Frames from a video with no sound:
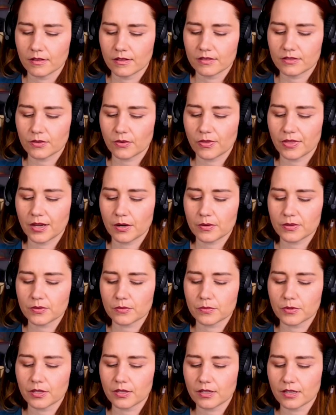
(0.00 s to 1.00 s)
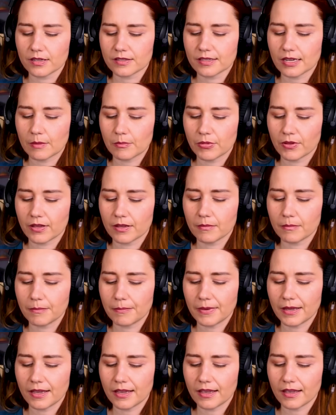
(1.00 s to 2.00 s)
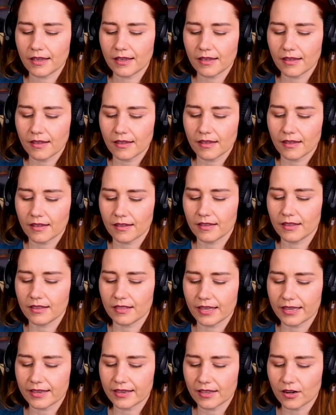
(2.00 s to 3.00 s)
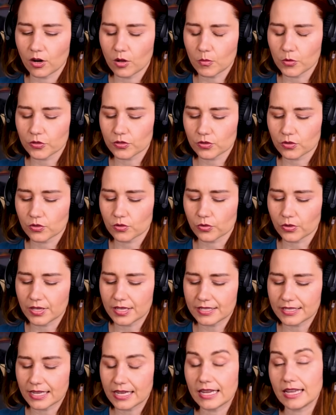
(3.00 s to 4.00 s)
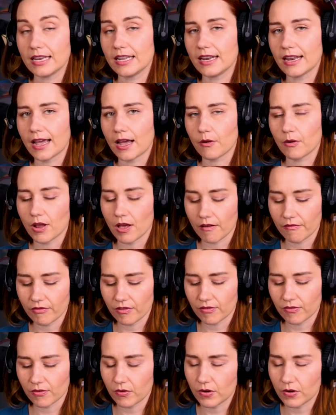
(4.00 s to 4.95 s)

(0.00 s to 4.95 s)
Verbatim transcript: So there was a really good example, and it, like it almost creaks in and out of the